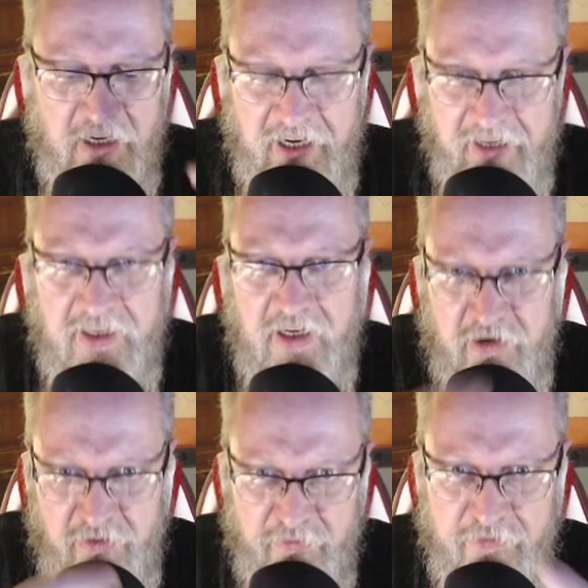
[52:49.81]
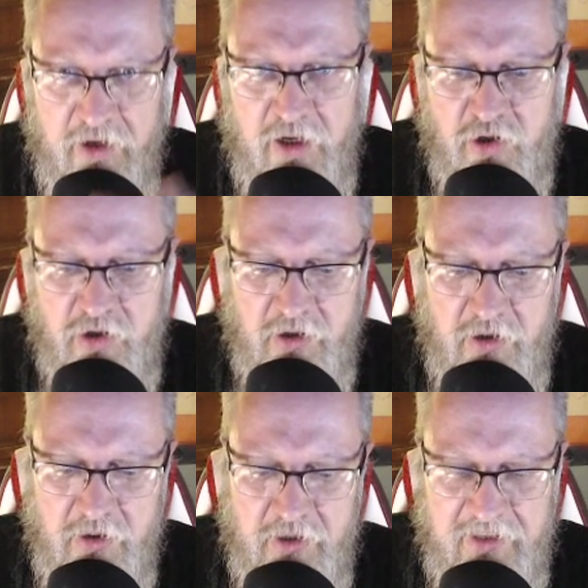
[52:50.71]
in that
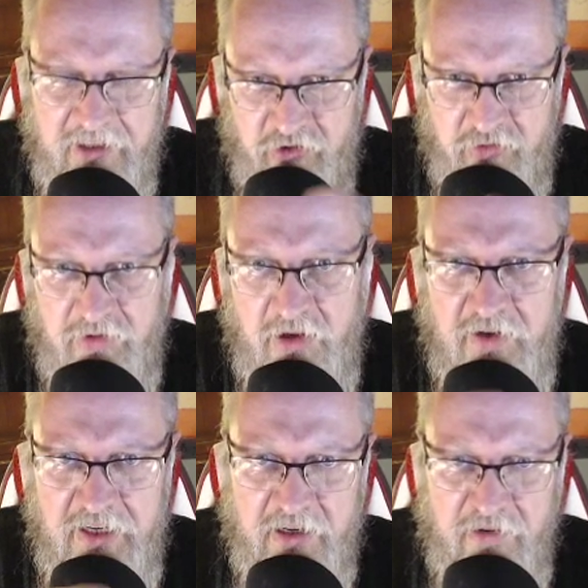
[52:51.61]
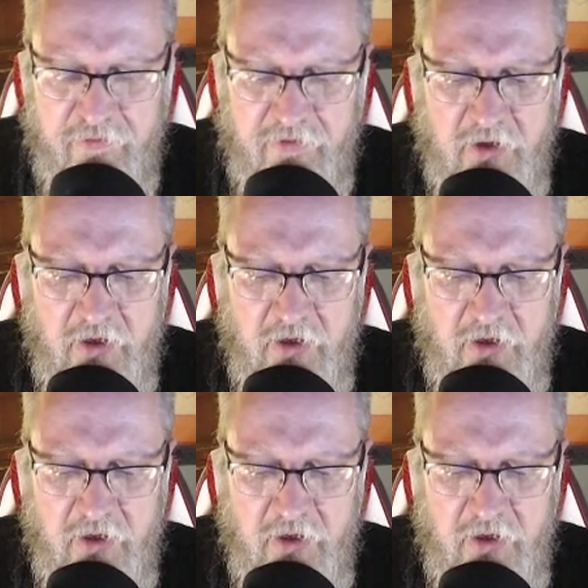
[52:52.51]
conversion, in that drive,